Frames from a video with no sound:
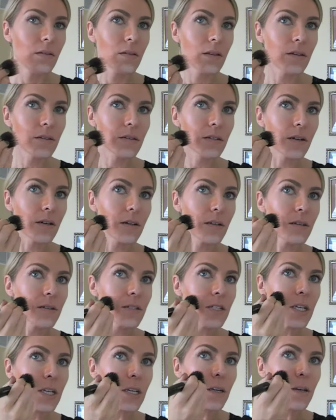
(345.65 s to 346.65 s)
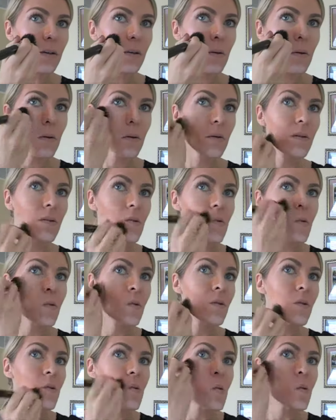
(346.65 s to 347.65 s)
Then start on the cheek,
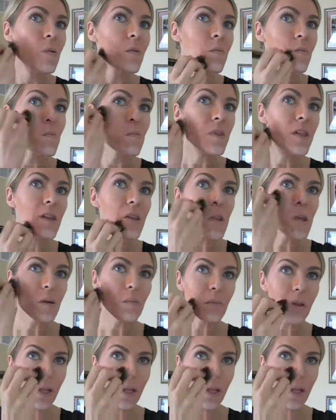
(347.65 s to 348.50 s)
blending,